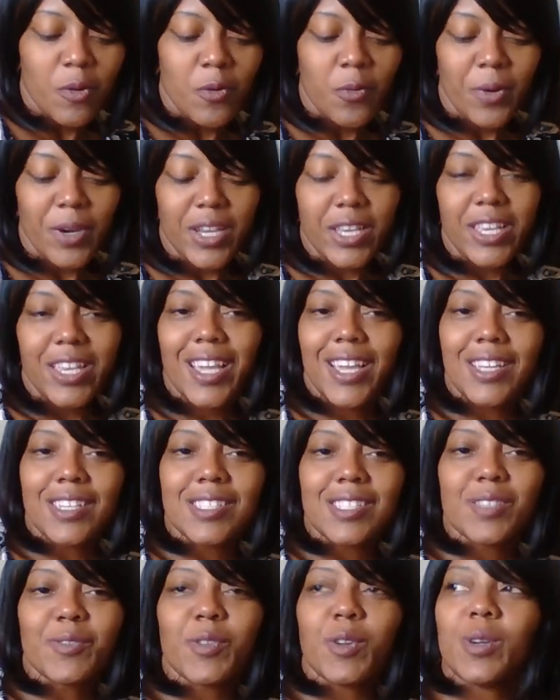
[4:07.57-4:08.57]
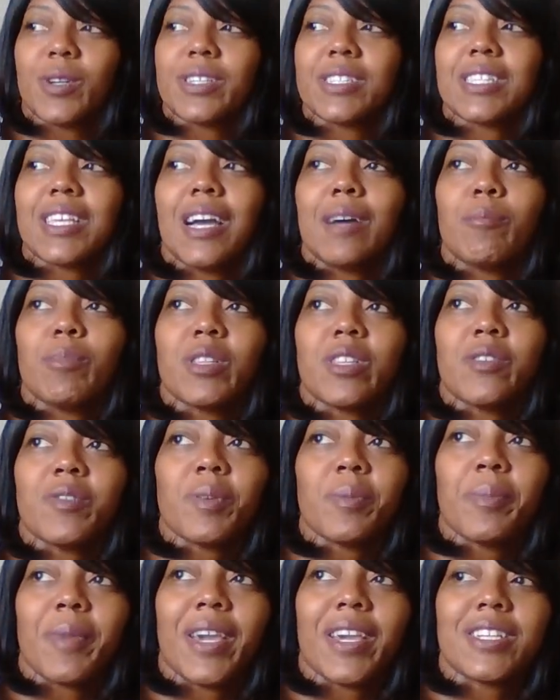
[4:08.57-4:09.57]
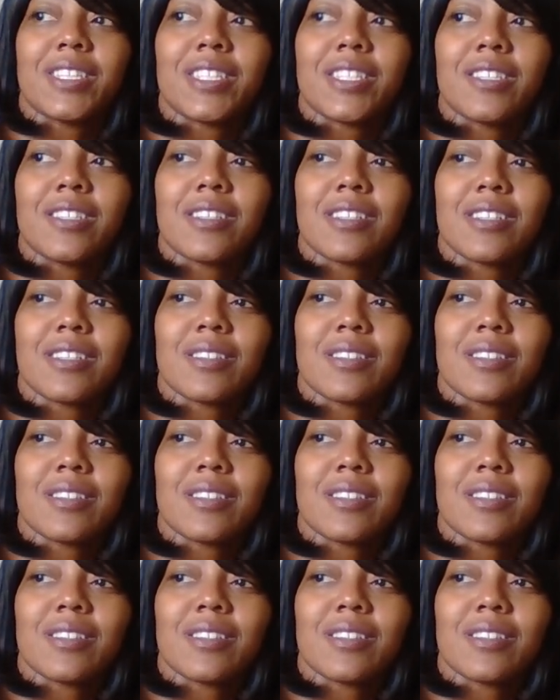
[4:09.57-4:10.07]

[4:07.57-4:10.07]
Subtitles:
well, yes, of course I believe in magic.